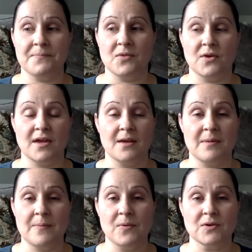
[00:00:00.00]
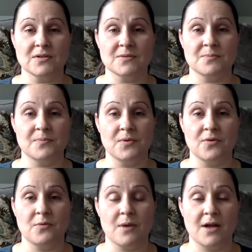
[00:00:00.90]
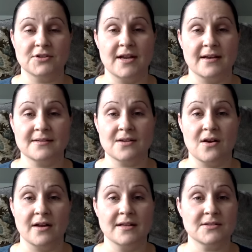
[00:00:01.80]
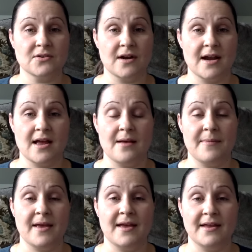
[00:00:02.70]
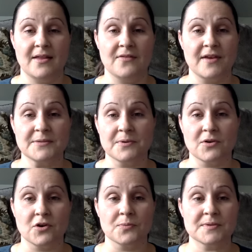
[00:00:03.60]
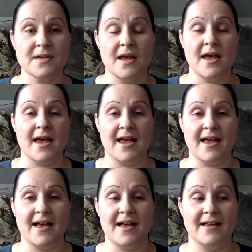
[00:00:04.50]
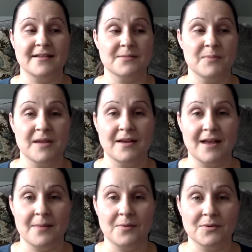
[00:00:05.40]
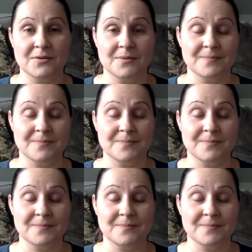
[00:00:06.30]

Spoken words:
looking at people's beautiful projects on Instagram and in the Facebook groups and being enabled.